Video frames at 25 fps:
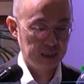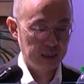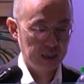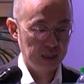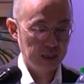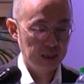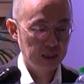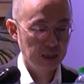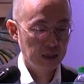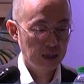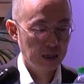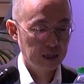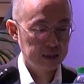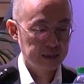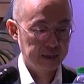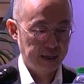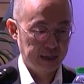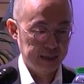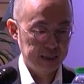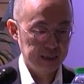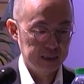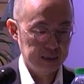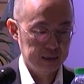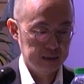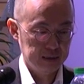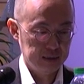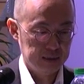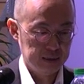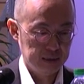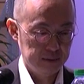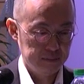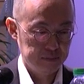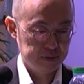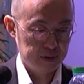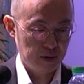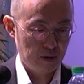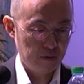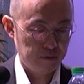key gainer in
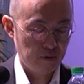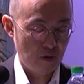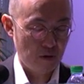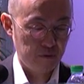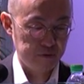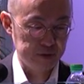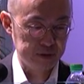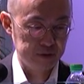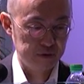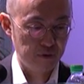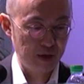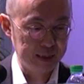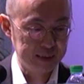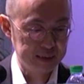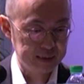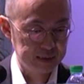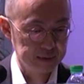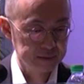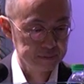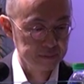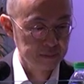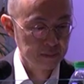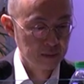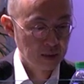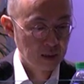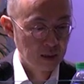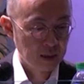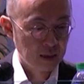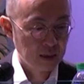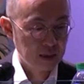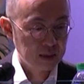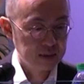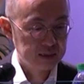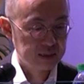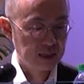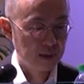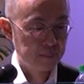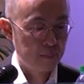terms of office rent.
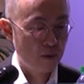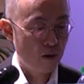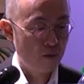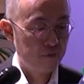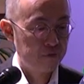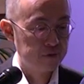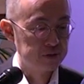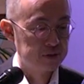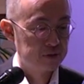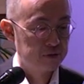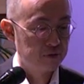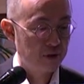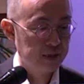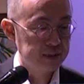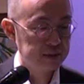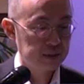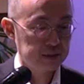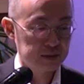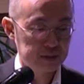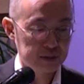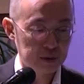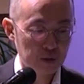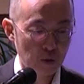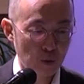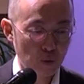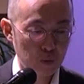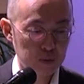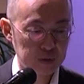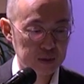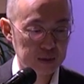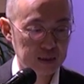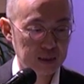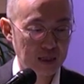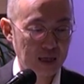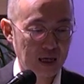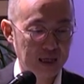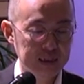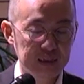Singapore office rent slopes
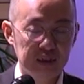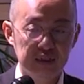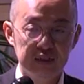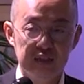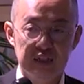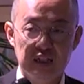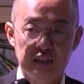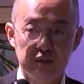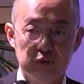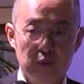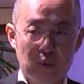to just